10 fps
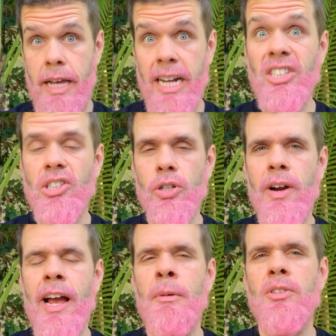
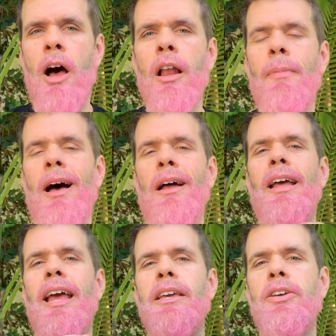Instagram is all
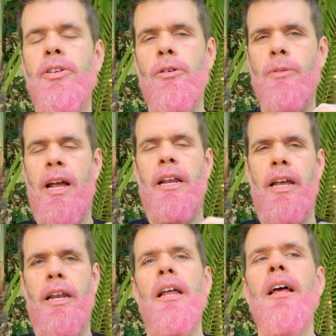about a
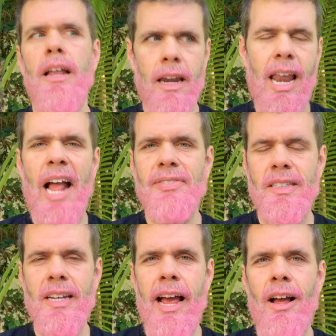curated
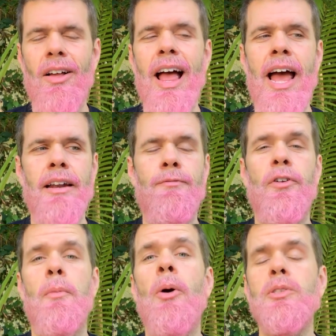lifestyle and
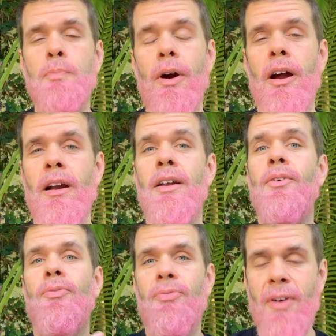for the most part,
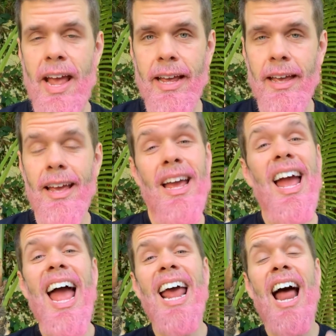fake.
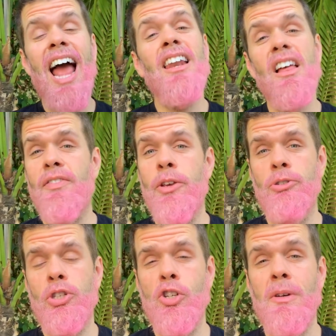And I love
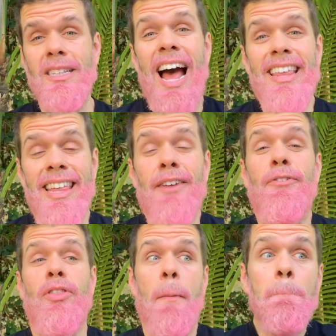YouTube because I think
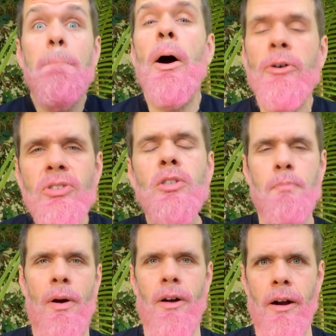for the
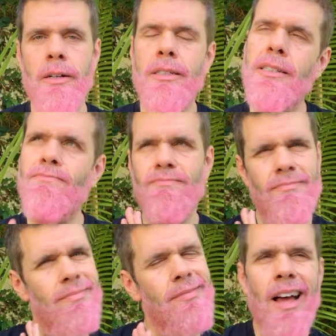most part,
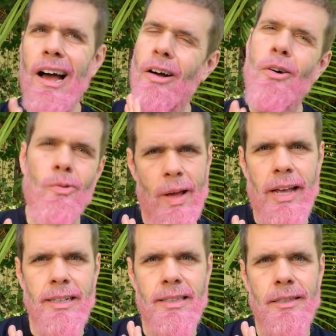not
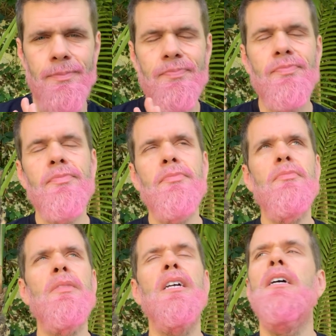always,
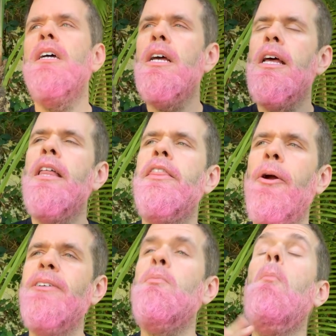
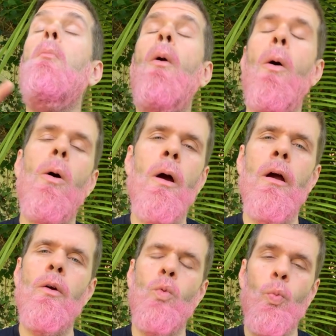there is
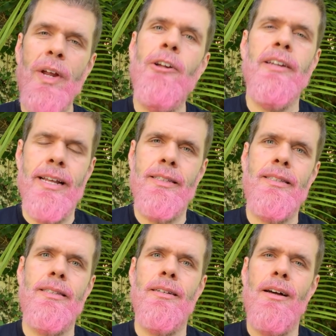more realness